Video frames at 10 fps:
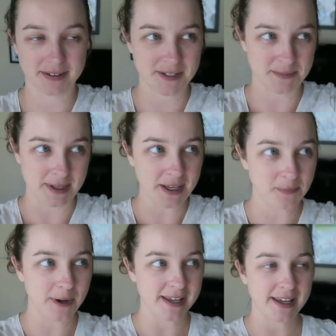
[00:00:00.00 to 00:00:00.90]
excuse me,
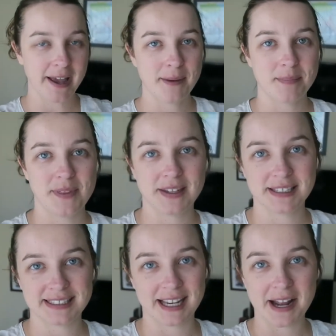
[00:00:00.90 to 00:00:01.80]
keep waking up and then
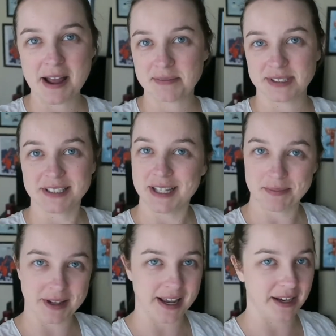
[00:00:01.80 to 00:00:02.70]
decide, oh, I'm
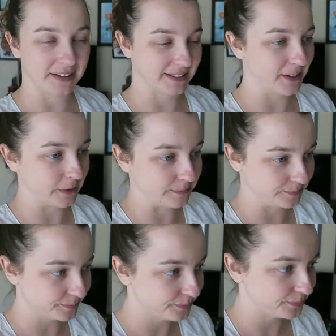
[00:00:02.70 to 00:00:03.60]
sleeping in. So
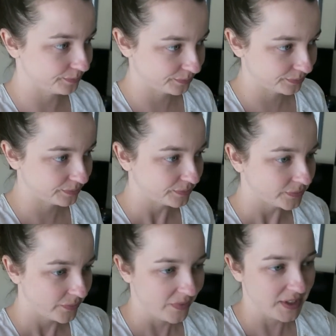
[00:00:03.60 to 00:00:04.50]

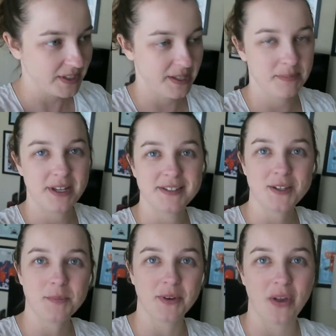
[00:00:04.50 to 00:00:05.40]
sleeping in
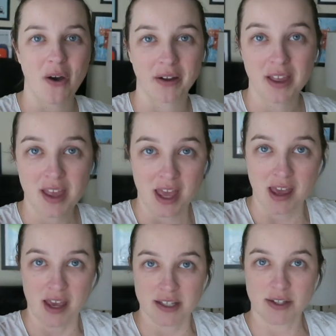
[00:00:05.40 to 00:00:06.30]
super long.
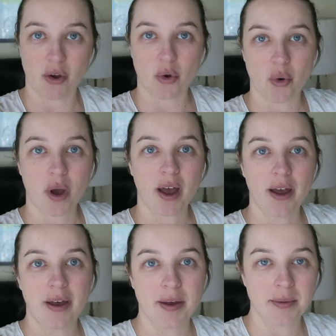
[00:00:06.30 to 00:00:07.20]
So
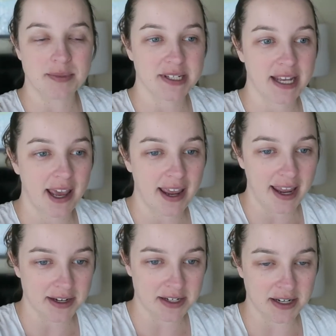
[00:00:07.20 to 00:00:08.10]
um, today
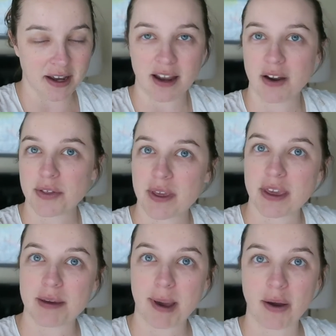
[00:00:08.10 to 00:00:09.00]
Andy and I are
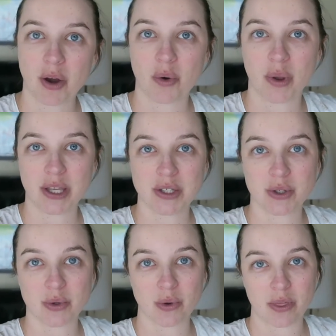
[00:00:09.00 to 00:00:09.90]
thinking about going
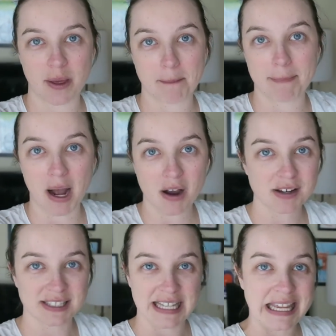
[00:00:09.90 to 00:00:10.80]
to the
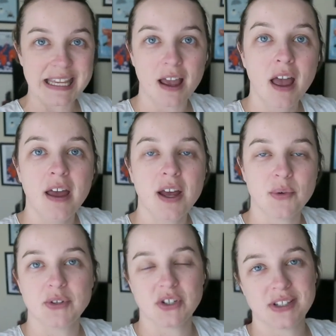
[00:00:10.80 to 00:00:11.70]
MOXI,
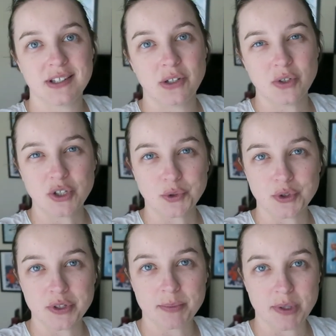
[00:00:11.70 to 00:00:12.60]
which is the new
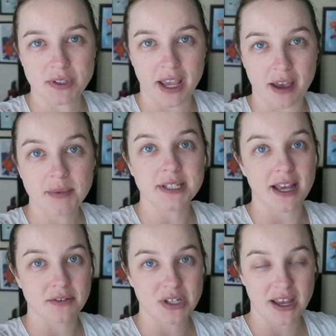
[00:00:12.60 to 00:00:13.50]
children's museum in
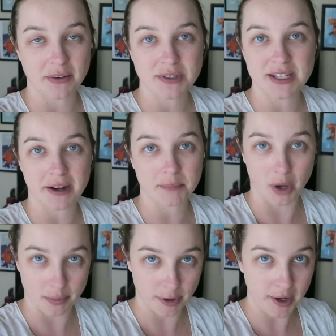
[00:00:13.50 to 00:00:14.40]
downtown Santa
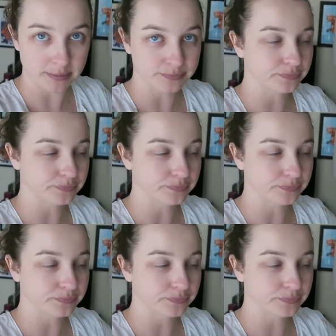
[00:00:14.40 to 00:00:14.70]
Barbara.